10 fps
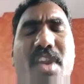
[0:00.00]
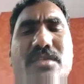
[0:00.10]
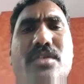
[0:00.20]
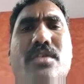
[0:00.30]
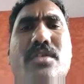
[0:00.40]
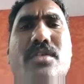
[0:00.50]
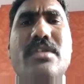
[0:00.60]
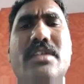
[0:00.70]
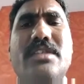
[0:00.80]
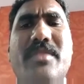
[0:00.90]
So
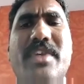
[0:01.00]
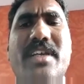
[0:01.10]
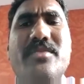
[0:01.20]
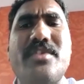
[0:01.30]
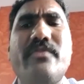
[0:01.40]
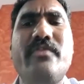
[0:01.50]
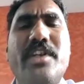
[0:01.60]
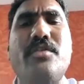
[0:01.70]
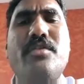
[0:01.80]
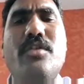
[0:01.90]
sometimes we need to
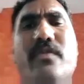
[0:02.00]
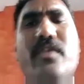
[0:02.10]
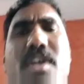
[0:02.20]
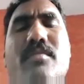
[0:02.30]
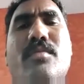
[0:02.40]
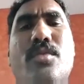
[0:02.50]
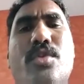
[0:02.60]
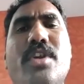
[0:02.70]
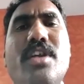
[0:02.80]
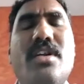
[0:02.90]
go for
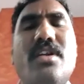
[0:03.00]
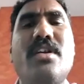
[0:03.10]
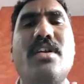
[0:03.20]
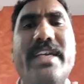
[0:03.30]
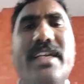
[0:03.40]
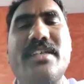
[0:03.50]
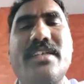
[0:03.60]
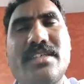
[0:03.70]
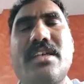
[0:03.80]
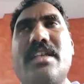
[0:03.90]
modern
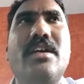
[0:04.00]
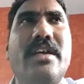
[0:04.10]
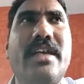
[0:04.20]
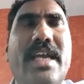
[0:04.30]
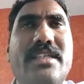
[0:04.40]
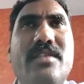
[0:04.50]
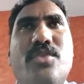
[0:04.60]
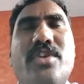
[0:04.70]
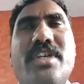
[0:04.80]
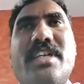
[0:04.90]
techniques like gastric
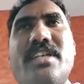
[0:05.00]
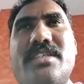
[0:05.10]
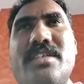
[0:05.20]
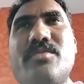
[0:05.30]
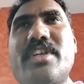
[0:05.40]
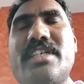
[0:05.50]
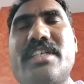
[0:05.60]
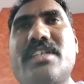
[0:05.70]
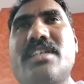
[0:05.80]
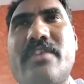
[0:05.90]
motility
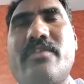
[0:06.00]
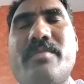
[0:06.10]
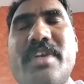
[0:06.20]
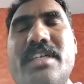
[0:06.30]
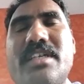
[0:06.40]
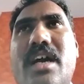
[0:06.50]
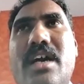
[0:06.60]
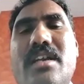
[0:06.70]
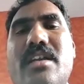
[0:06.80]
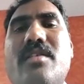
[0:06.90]
stimulator treatment or